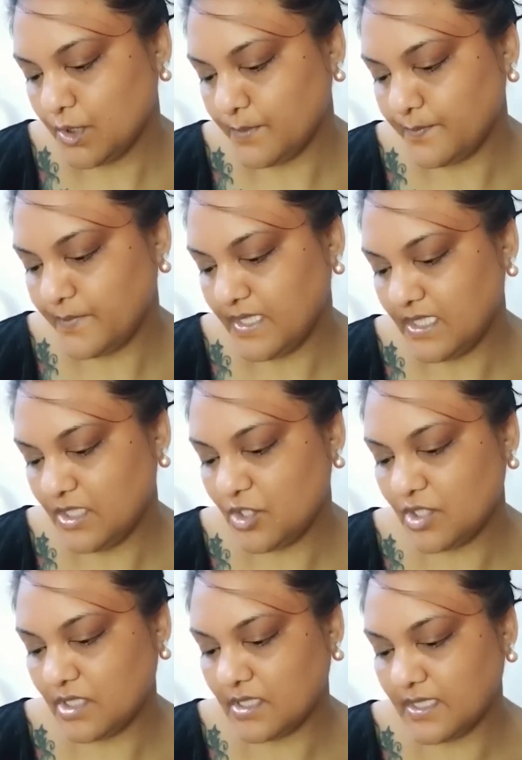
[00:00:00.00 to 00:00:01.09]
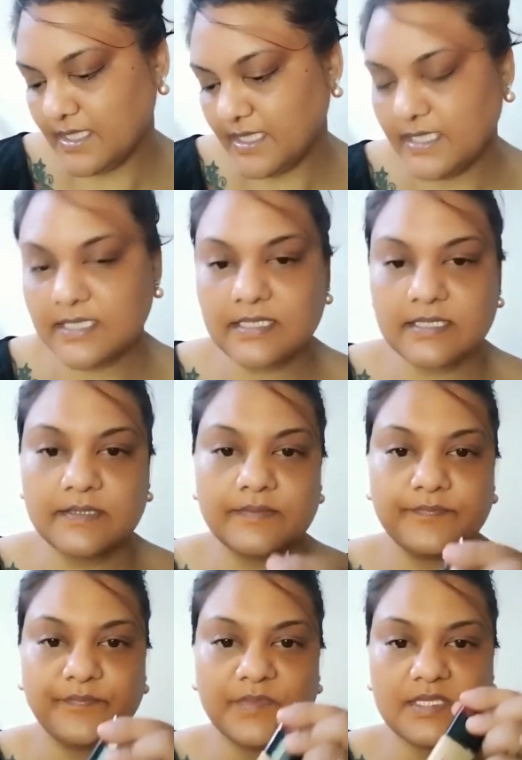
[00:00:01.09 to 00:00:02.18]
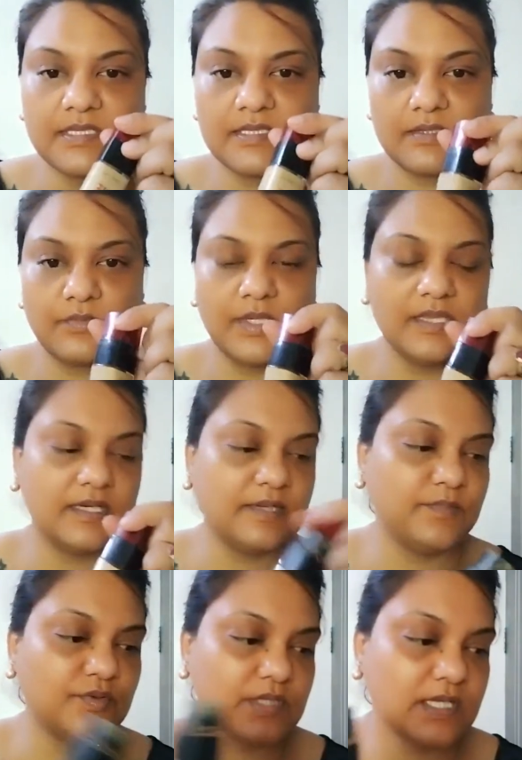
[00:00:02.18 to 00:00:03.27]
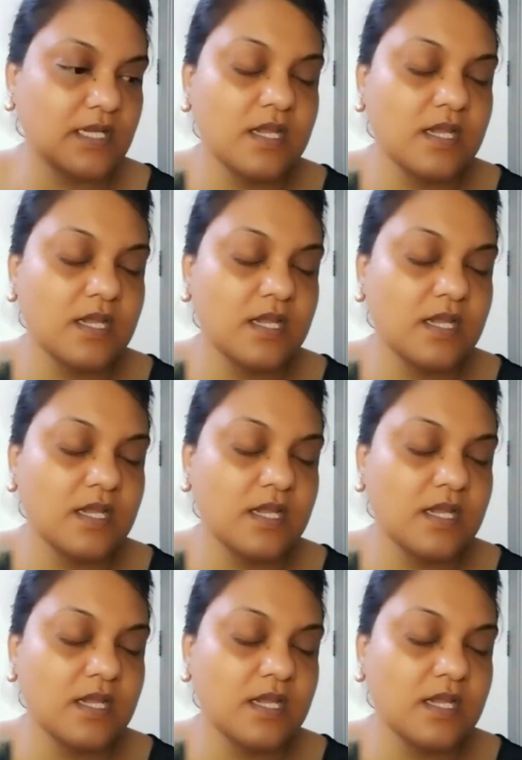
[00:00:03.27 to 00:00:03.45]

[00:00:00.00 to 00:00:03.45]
Beige Eclat. This is the one that I'm using.